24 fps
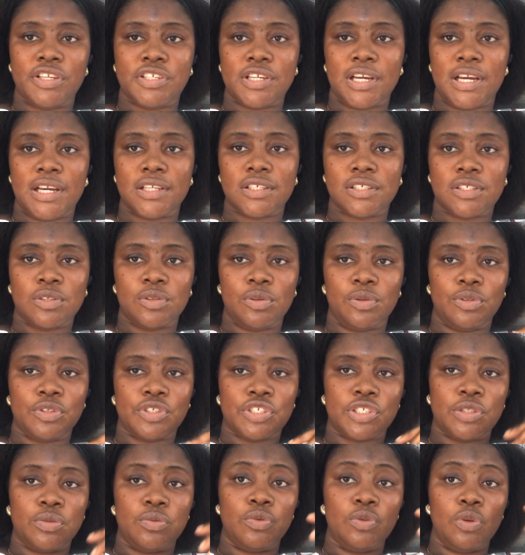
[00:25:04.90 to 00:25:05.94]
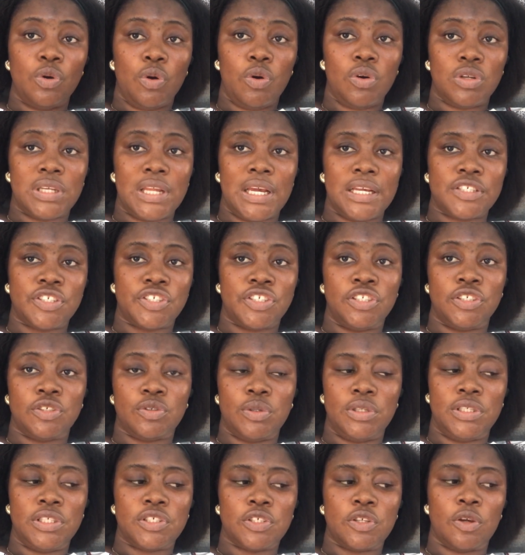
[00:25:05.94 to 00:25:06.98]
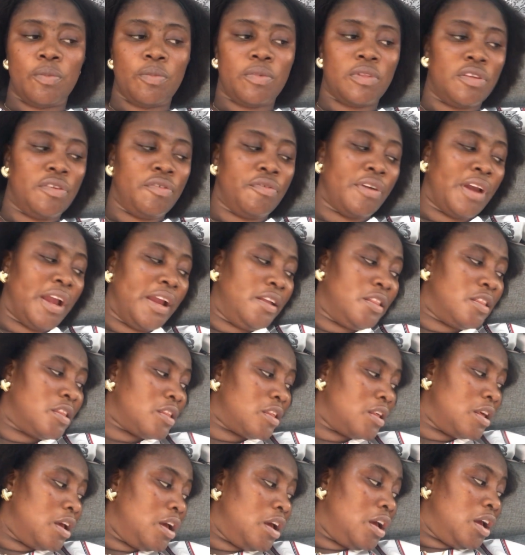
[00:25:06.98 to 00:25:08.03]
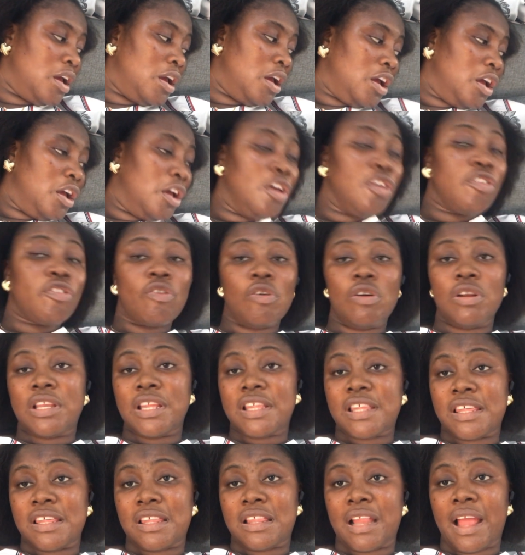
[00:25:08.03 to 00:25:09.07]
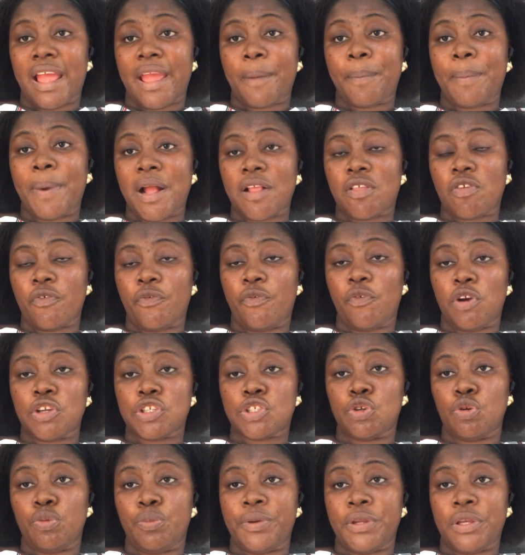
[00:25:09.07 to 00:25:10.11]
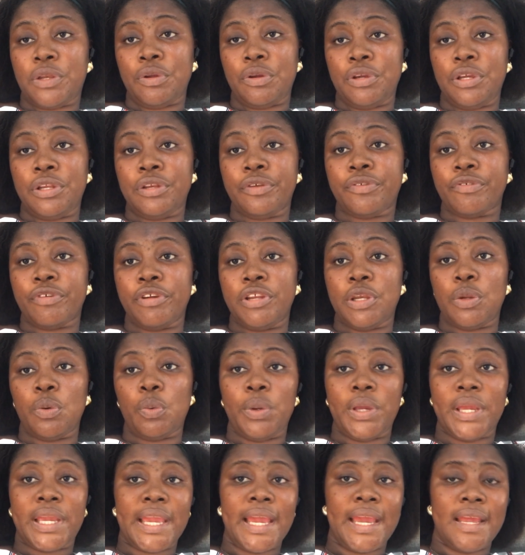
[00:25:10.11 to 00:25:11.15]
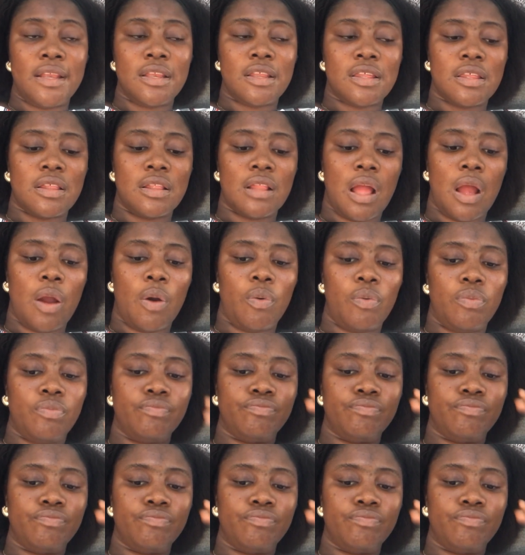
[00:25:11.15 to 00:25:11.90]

her so she know that she's doing something right. So this is like part of what she'll be doing during the weekends now.